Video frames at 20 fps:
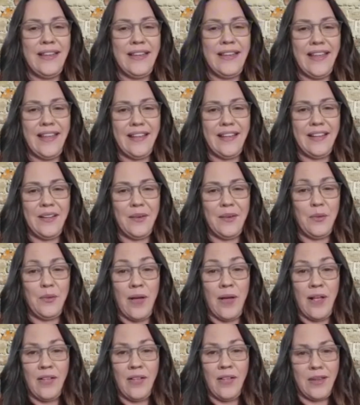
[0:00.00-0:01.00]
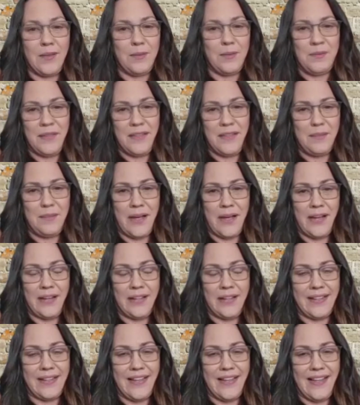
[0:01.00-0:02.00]
And welcome,
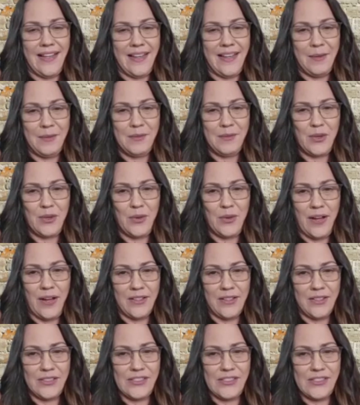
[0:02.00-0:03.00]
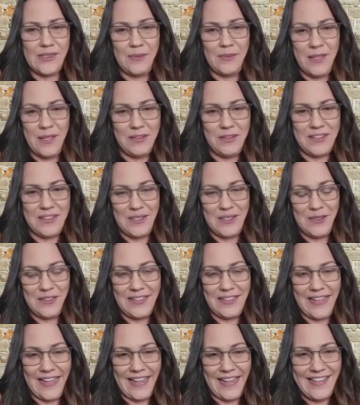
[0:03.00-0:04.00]
Monica. I am so honored to speak with you
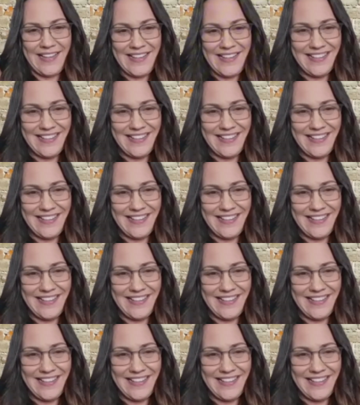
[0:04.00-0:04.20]
today.